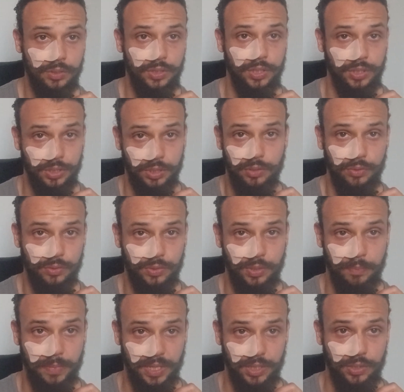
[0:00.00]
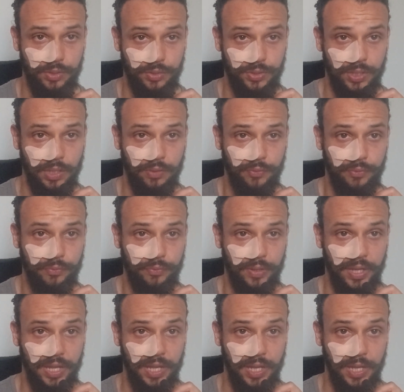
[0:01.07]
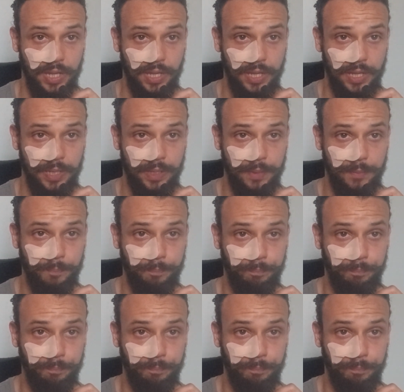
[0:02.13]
to use to make yourself a,